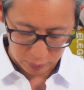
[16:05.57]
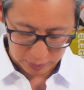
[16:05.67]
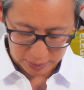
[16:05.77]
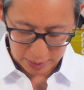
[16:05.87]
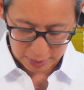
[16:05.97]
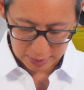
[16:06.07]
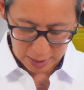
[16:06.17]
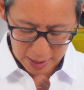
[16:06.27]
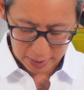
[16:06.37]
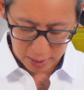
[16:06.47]
we'll select an
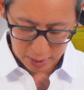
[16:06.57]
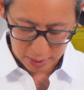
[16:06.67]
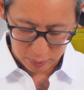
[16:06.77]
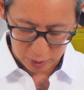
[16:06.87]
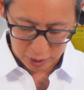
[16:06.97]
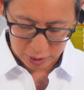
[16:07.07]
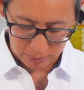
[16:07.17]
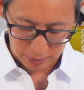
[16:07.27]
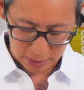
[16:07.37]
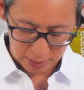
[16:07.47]
icon, which
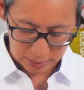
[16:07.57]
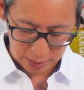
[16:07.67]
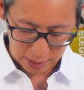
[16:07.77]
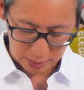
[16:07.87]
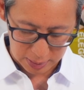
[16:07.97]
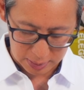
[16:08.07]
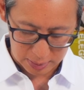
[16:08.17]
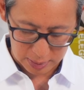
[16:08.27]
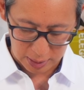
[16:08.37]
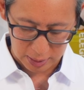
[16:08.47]
I'm going to select
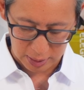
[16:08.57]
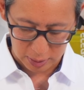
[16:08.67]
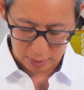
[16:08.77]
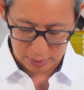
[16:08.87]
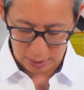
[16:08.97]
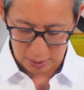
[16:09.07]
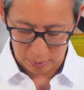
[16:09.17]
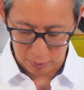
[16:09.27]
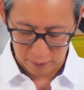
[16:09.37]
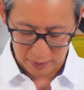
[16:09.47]
this thing that looks like a
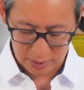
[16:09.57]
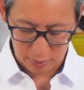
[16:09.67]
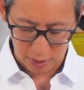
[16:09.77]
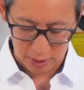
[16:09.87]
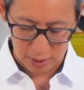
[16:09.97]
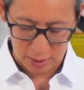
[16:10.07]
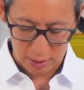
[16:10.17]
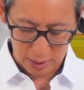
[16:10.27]
movie screen,